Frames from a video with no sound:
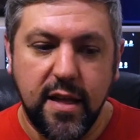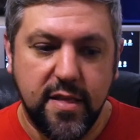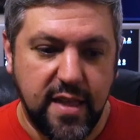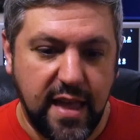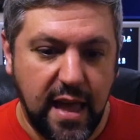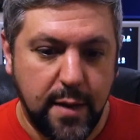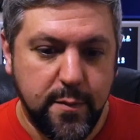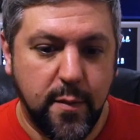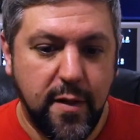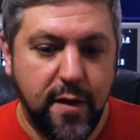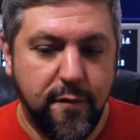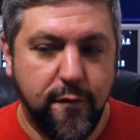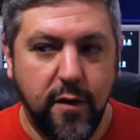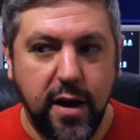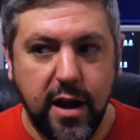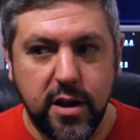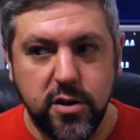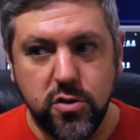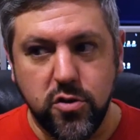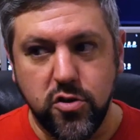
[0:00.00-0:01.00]
The MMA
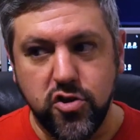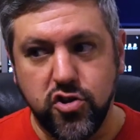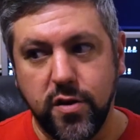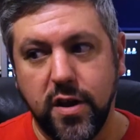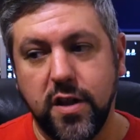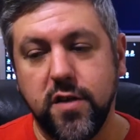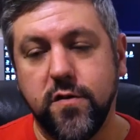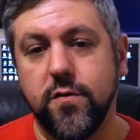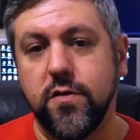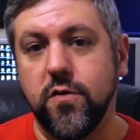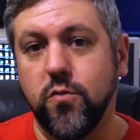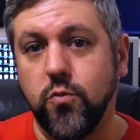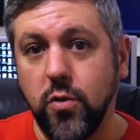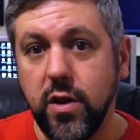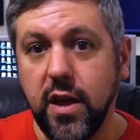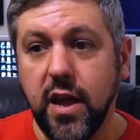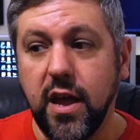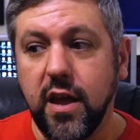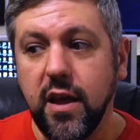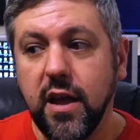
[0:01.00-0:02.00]
fighter who trains for the
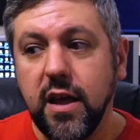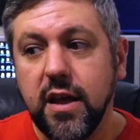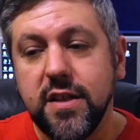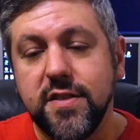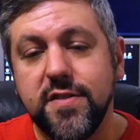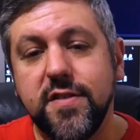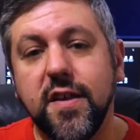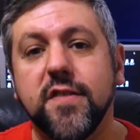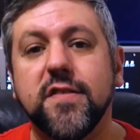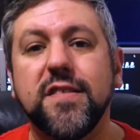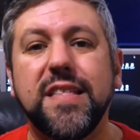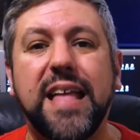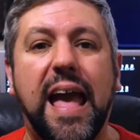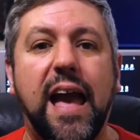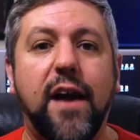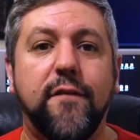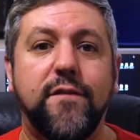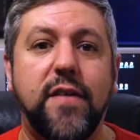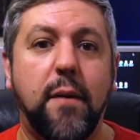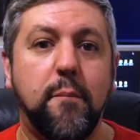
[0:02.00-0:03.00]
ring doesn't
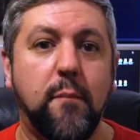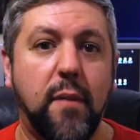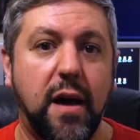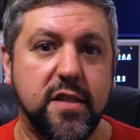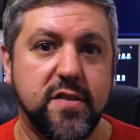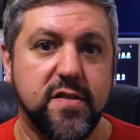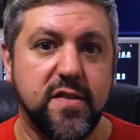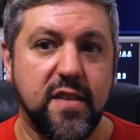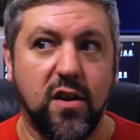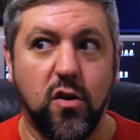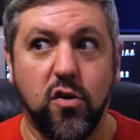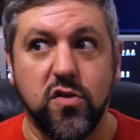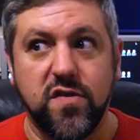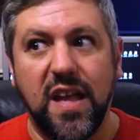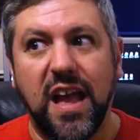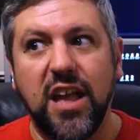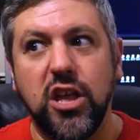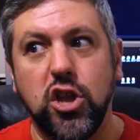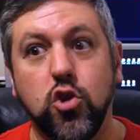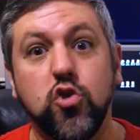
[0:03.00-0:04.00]
have that mindset, or it's
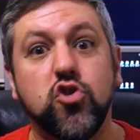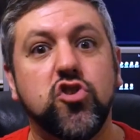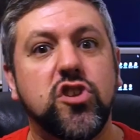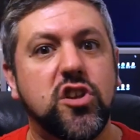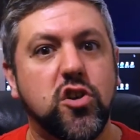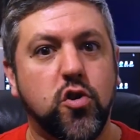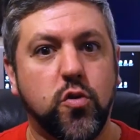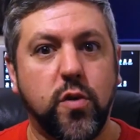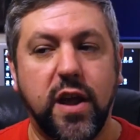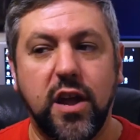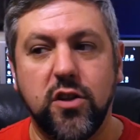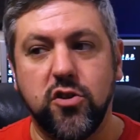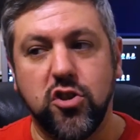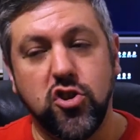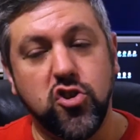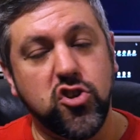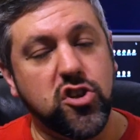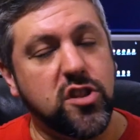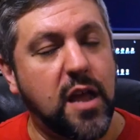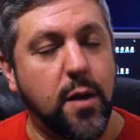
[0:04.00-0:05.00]
not usually ingrained, or
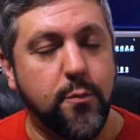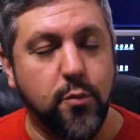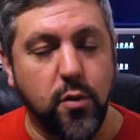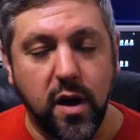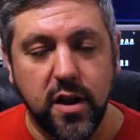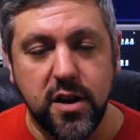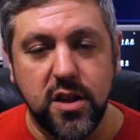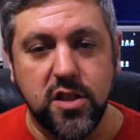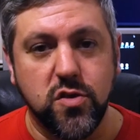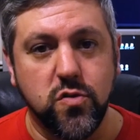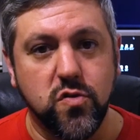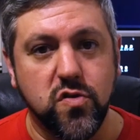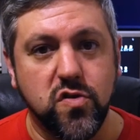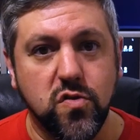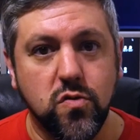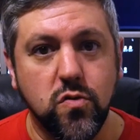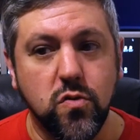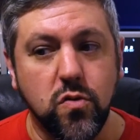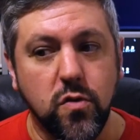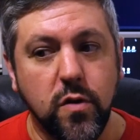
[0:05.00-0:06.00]
usually not brought into a
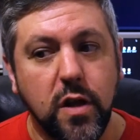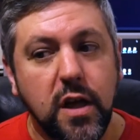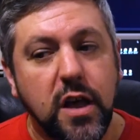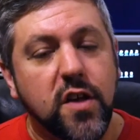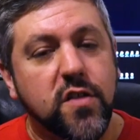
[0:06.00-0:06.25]
school.